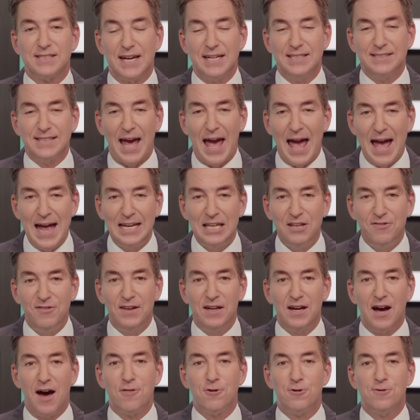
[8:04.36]
that says
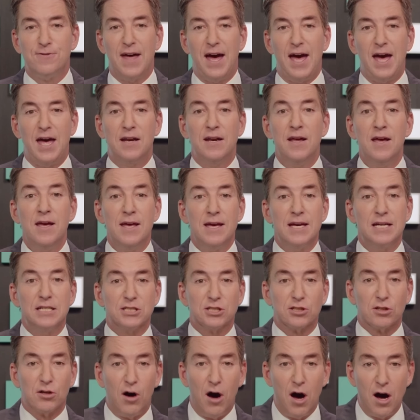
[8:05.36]
anything other than,
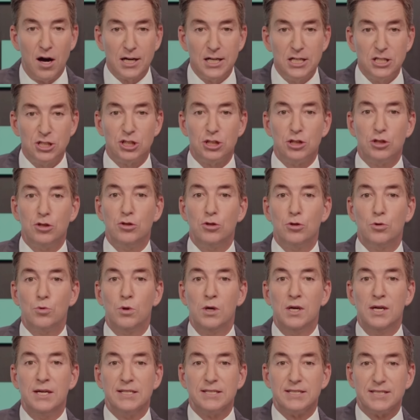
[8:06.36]
as long as
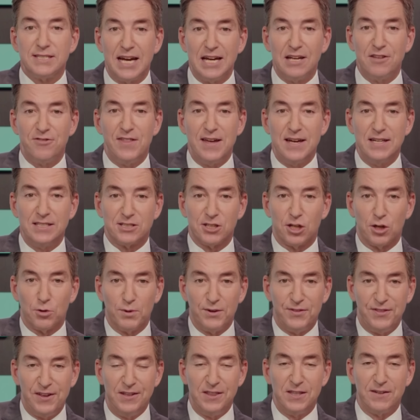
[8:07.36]
you say things that
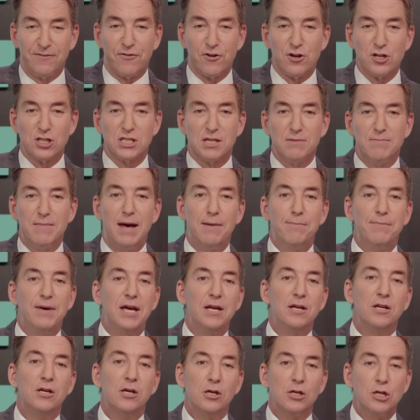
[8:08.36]
are within the First
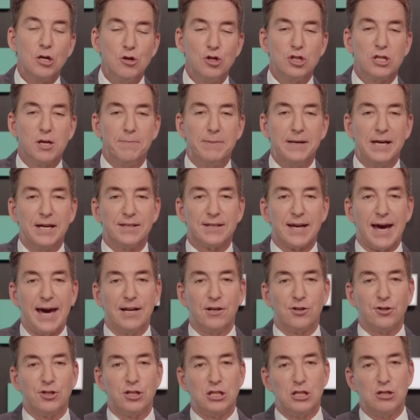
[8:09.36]
Amendment, you should be
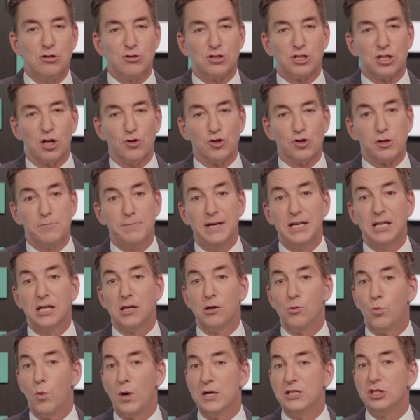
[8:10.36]
entitled to use social
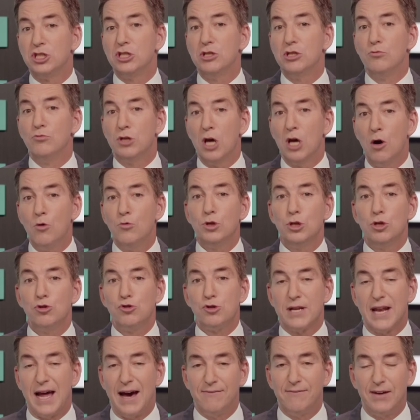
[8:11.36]
media. Once you don't,
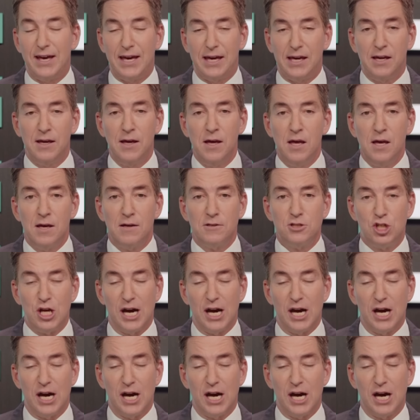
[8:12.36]
you should have a